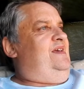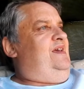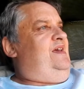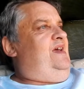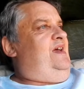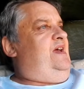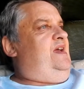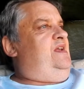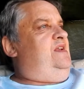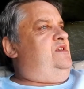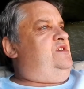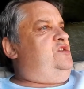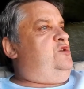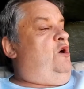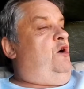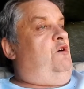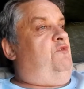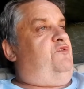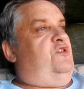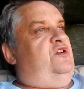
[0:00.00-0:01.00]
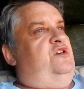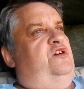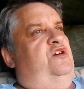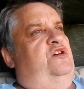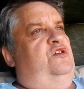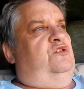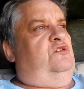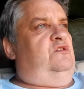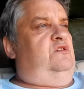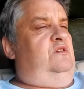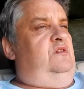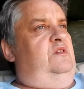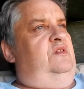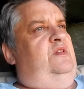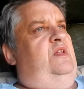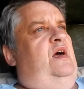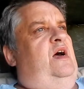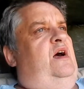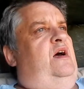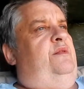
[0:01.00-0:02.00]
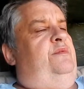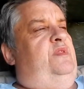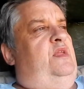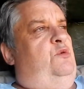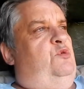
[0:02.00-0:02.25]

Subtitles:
And Sovereign Hill. There